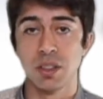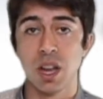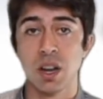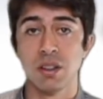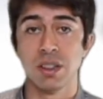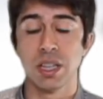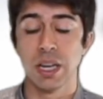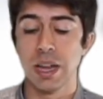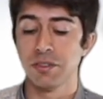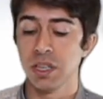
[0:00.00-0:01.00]
The only thing
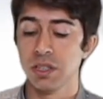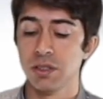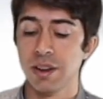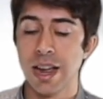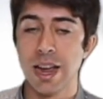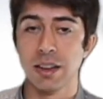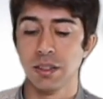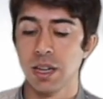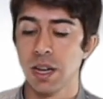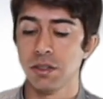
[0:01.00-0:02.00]
left is to add
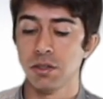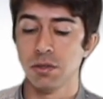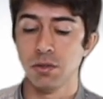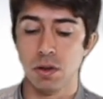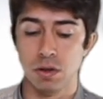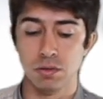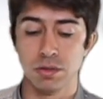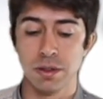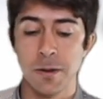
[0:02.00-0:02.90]
the other 2 holes.